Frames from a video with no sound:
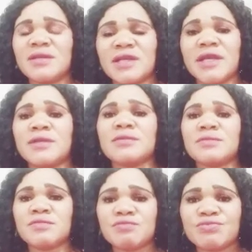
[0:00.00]
then
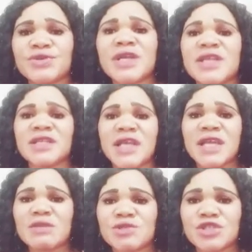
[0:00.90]
pray in the
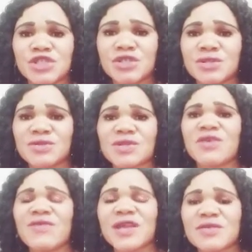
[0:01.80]
name of Jesus.
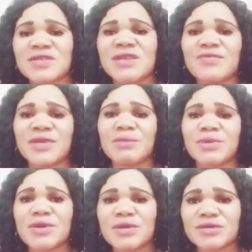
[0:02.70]
Cover yourself with the
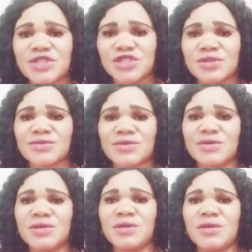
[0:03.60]
blood of
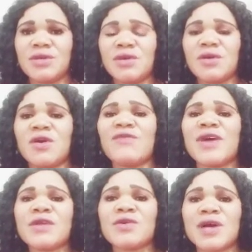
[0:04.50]
Jesus.
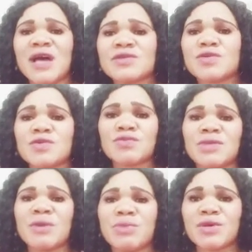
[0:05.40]
Cover your households
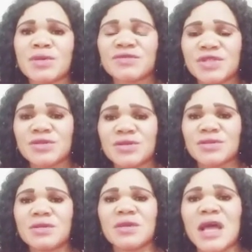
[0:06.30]
with the blood of
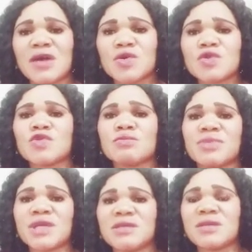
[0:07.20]
Jesus and go to
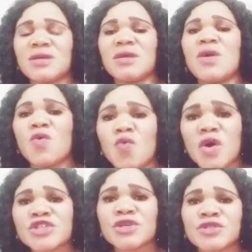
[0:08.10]
bed.
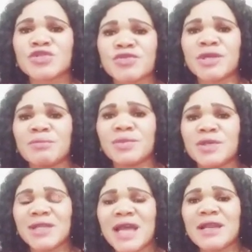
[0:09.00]
Watch your dream
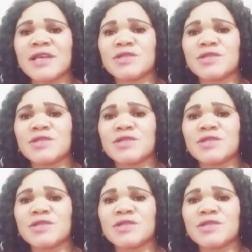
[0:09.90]
that night